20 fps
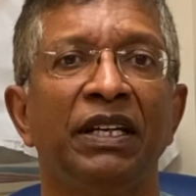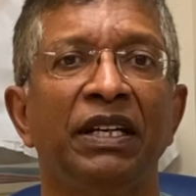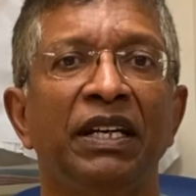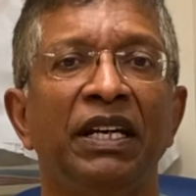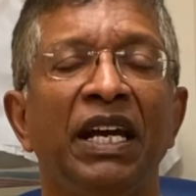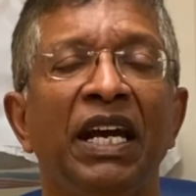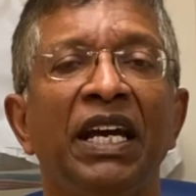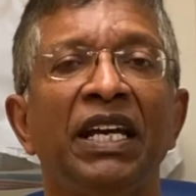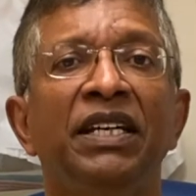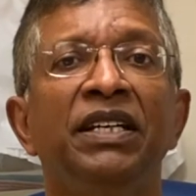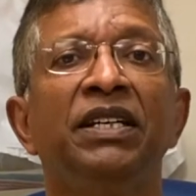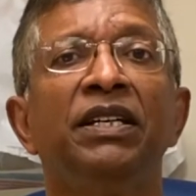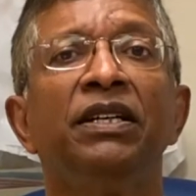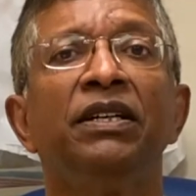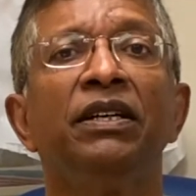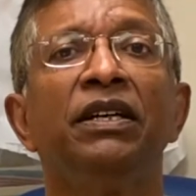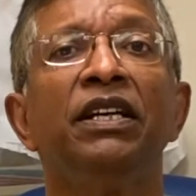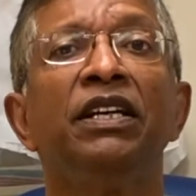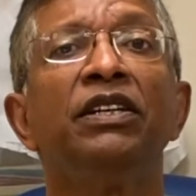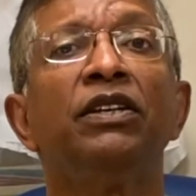And
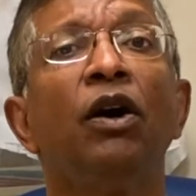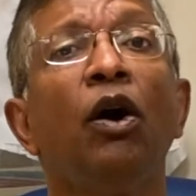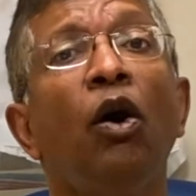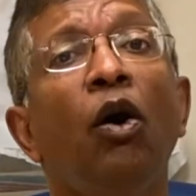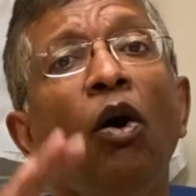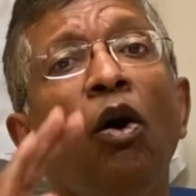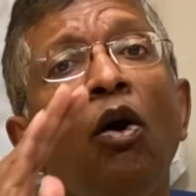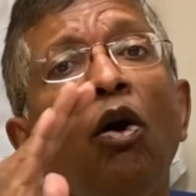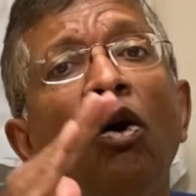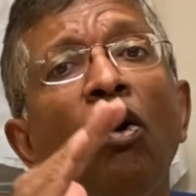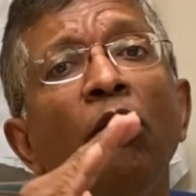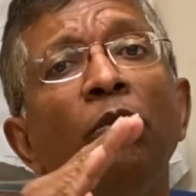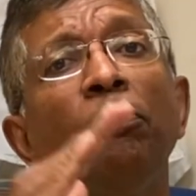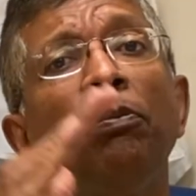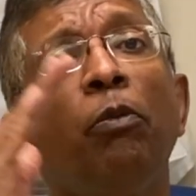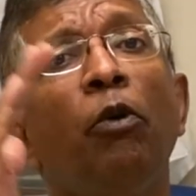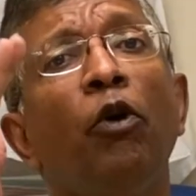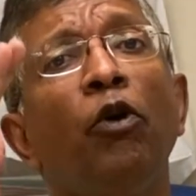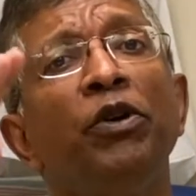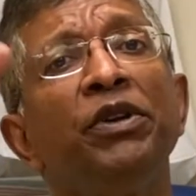it all
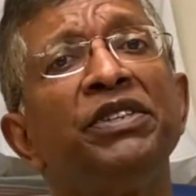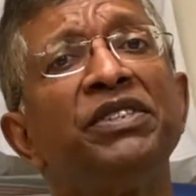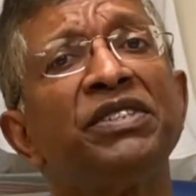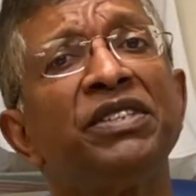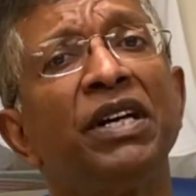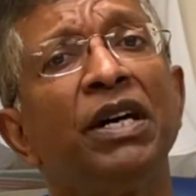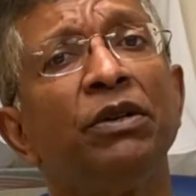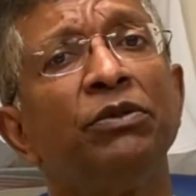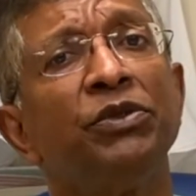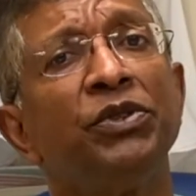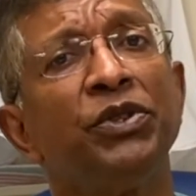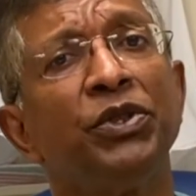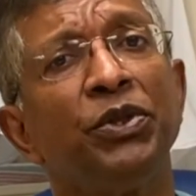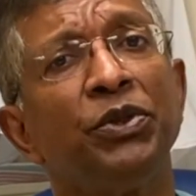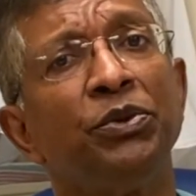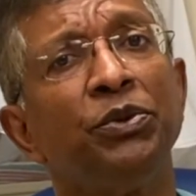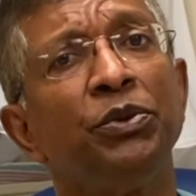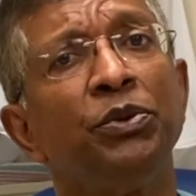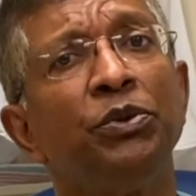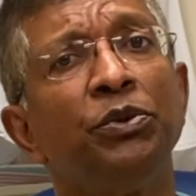boils down
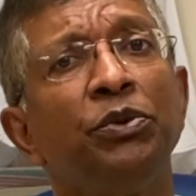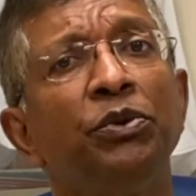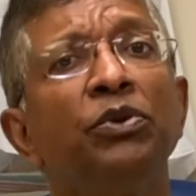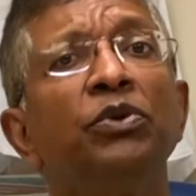to